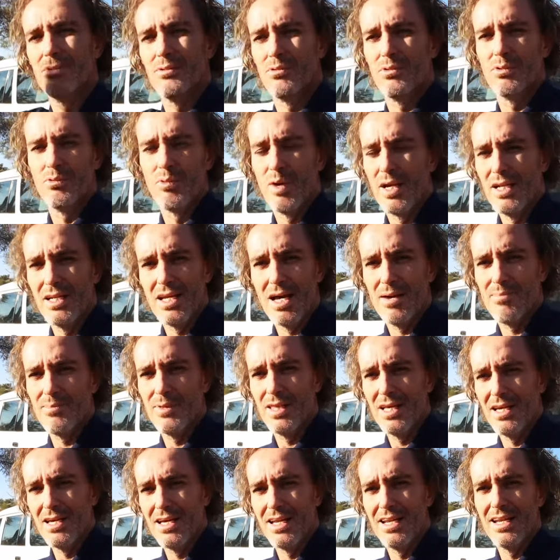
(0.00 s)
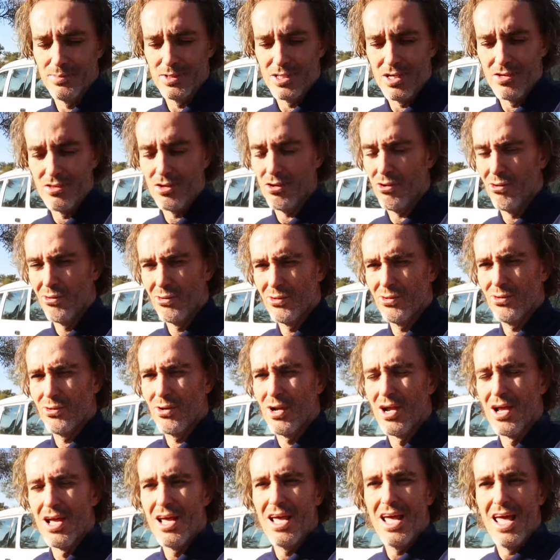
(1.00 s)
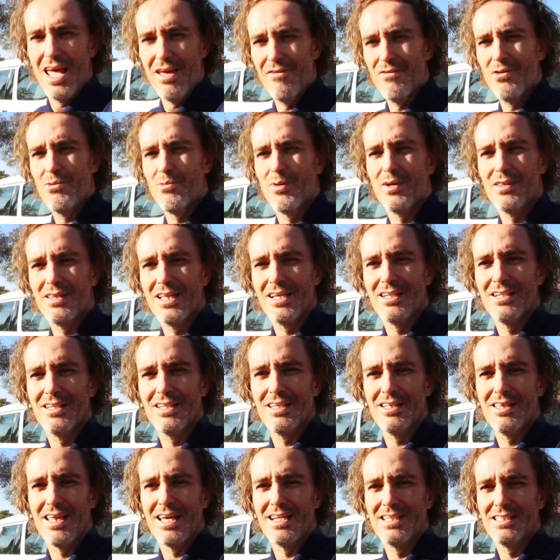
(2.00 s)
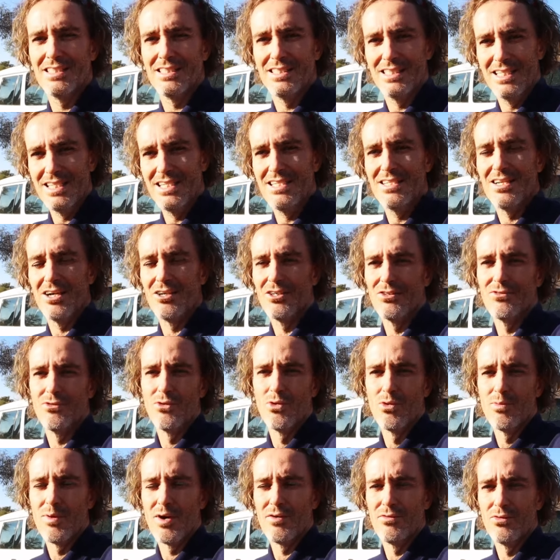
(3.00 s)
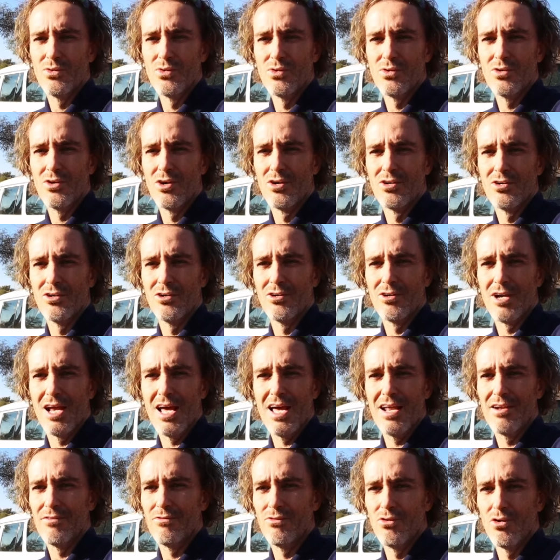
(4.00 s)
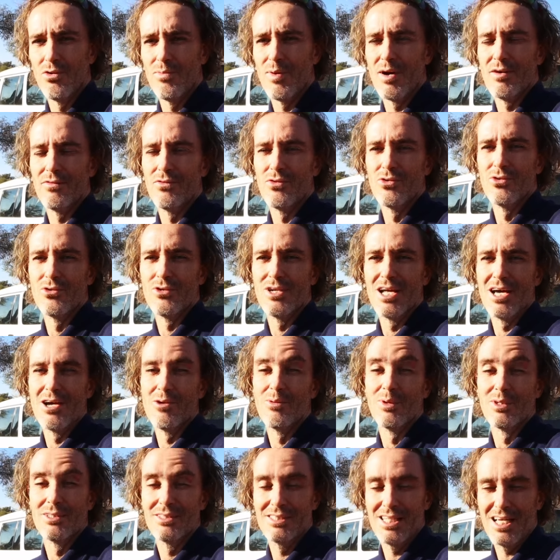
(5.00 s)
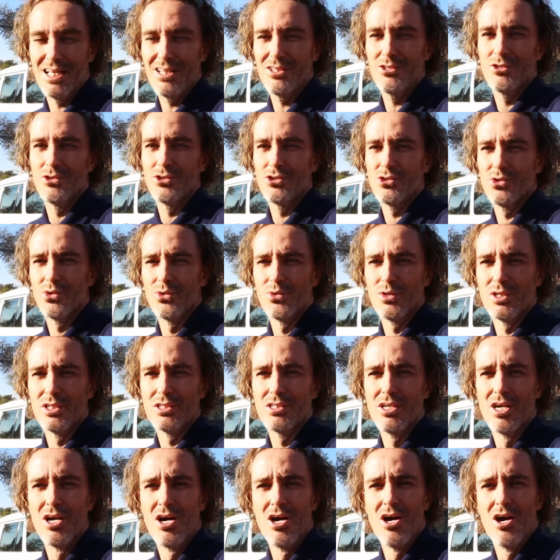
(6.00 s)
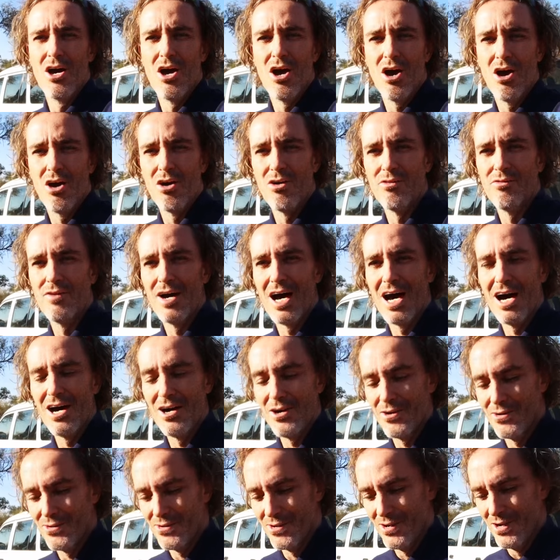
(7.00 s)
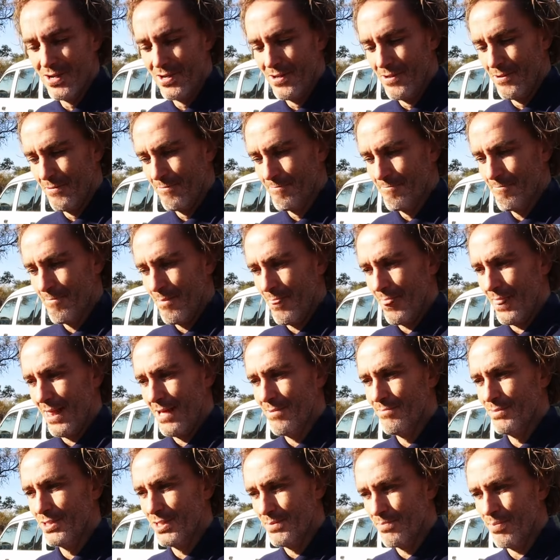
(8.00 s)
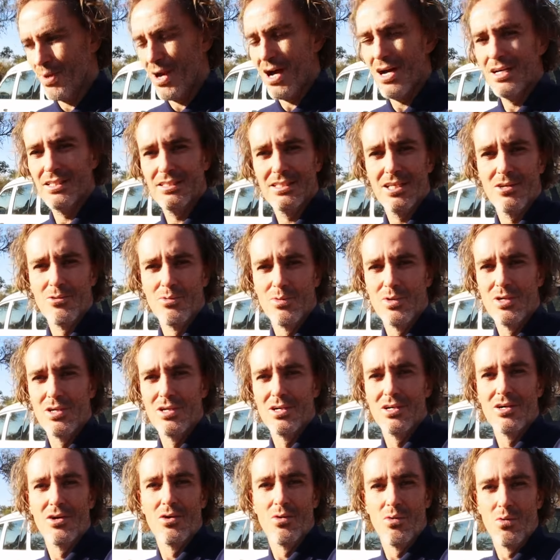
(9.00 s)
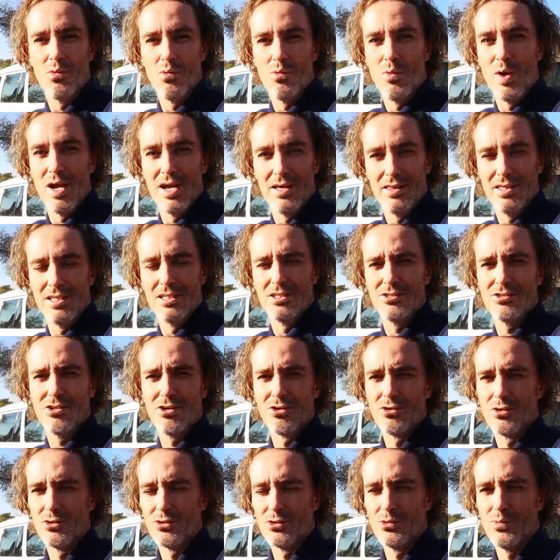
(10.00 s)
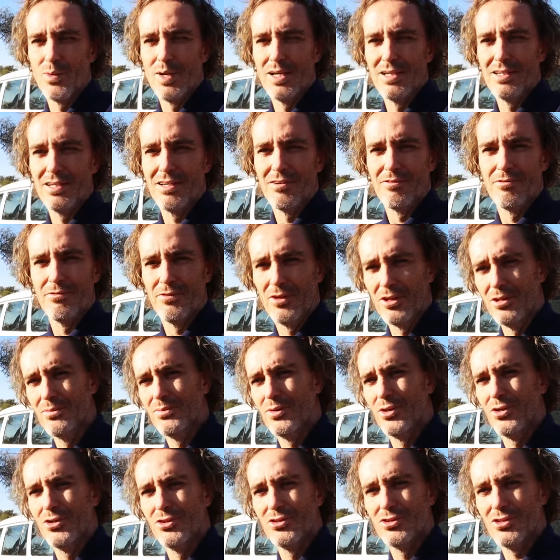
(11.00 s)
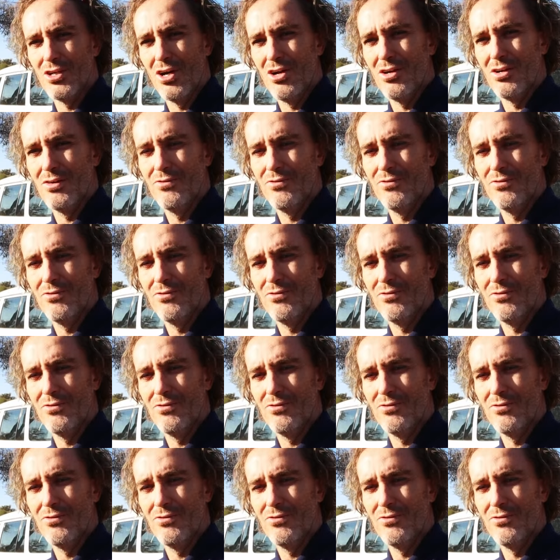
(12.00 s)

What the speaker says: went up there. And so the Condor, everyone that's seen a 4x4 Condor at a 4x4 day will tell you stories of how surprised they were where these Condors went. And film crews